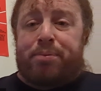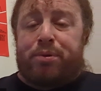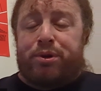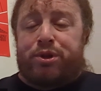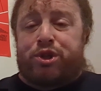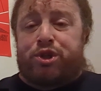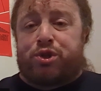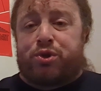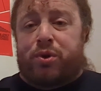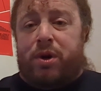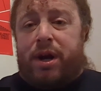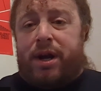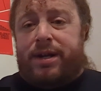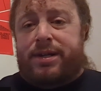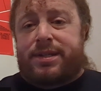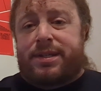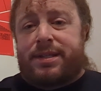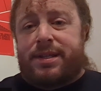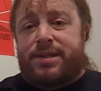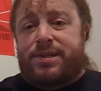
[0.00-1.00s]
Butch
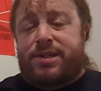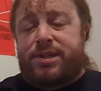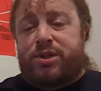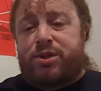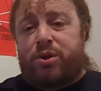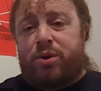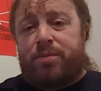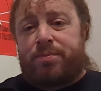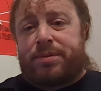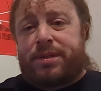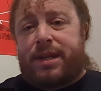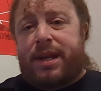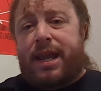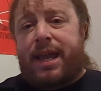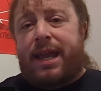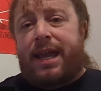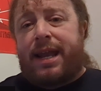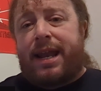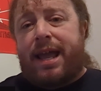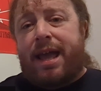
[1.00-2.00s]
Trucks. Listen to them
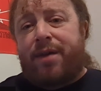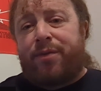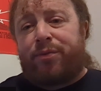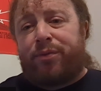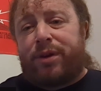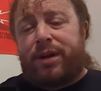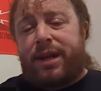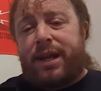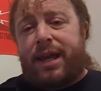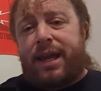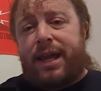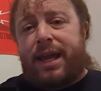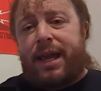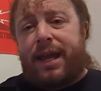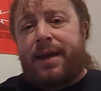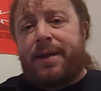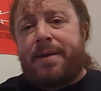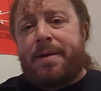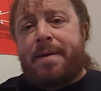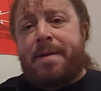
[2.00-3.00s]
today and every
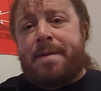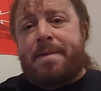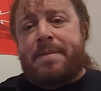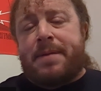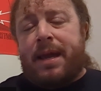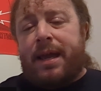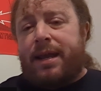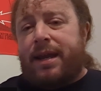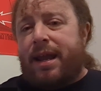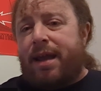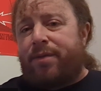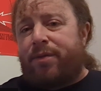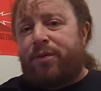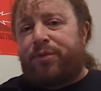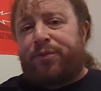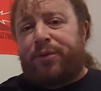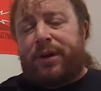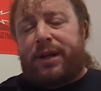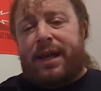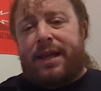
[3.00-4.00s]
day and never
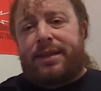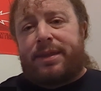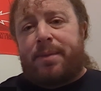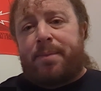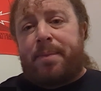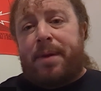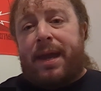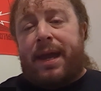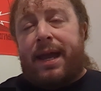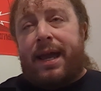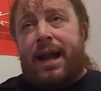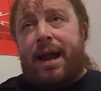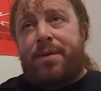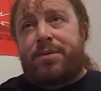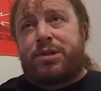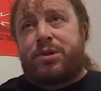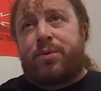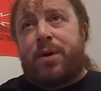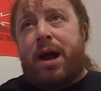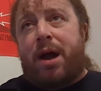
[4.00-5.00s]
forget the man. I
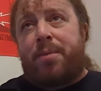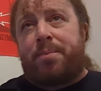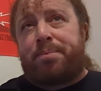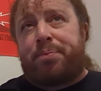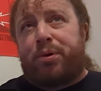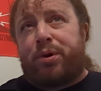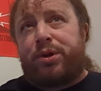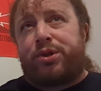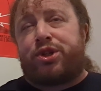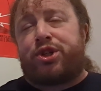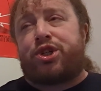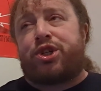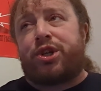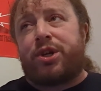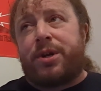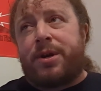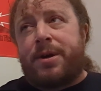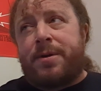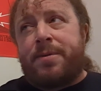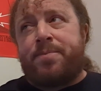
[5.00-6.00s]
was around Butch
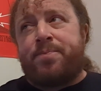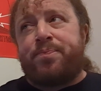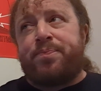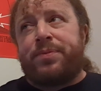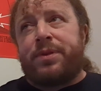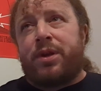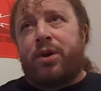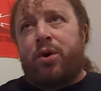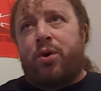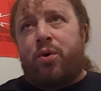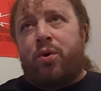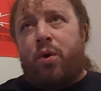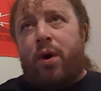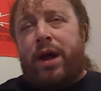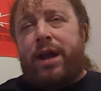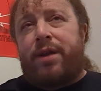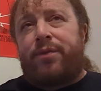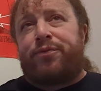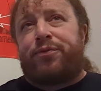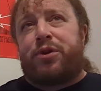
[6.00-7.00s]

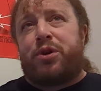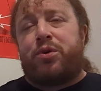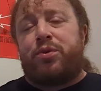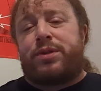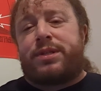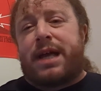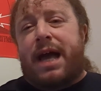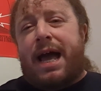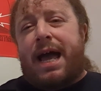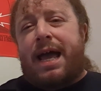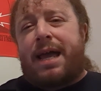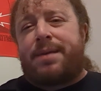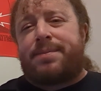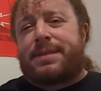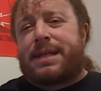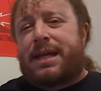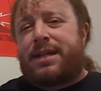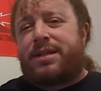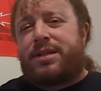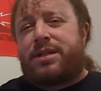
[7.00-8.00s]
quite a few times.
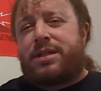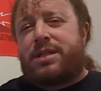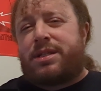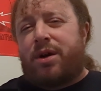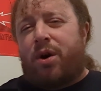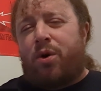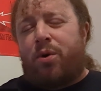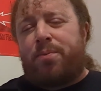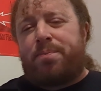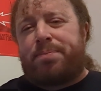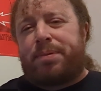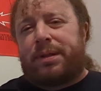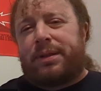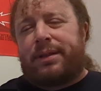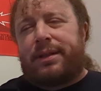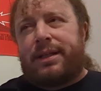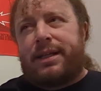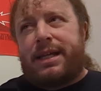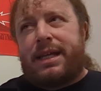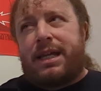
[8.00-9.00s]
I don't
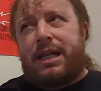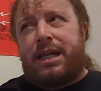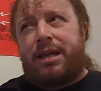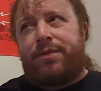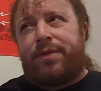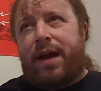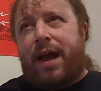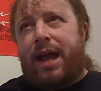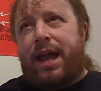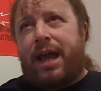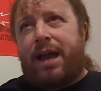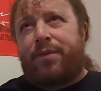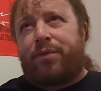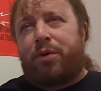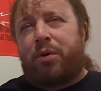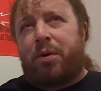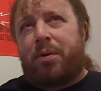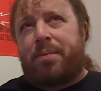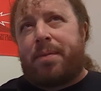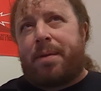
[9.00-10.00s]
believe I
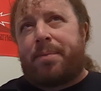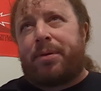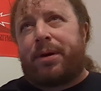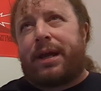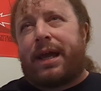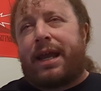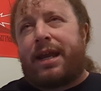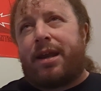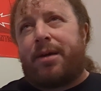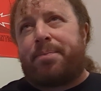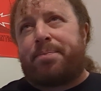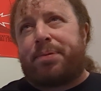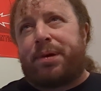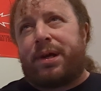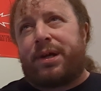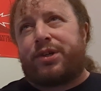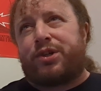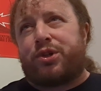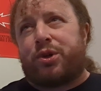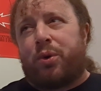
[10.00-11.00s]
ever remember getting a
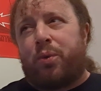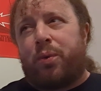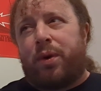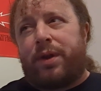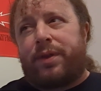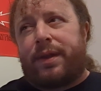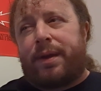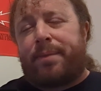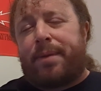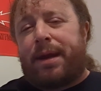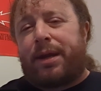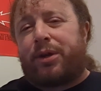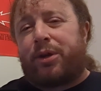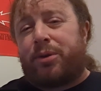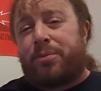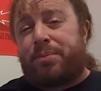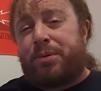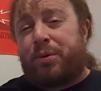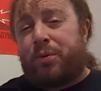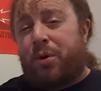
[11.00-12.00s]
picture with them. I
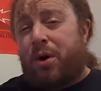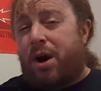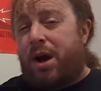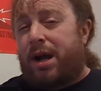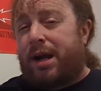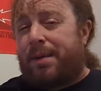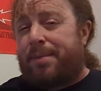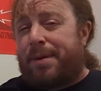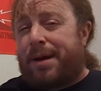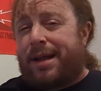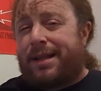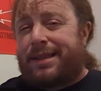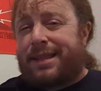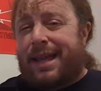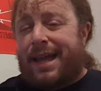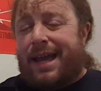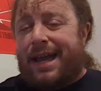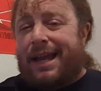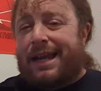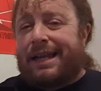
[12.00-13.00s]
could be wrong about
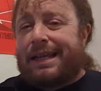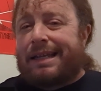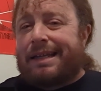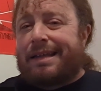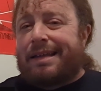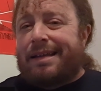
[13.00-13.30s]
that.